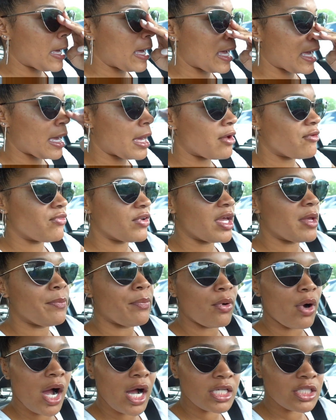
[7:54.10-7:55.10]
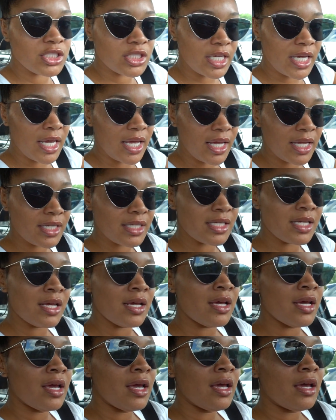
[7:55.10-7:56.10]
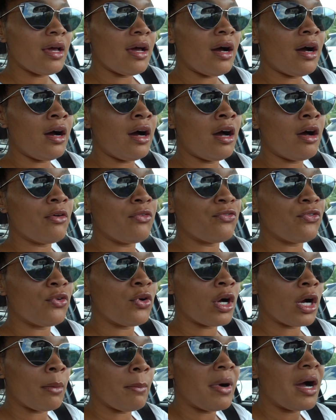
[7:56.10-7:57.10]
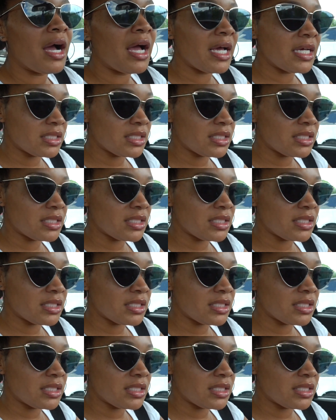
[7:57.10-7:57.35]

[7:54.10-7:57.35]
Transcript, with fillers: have a project for my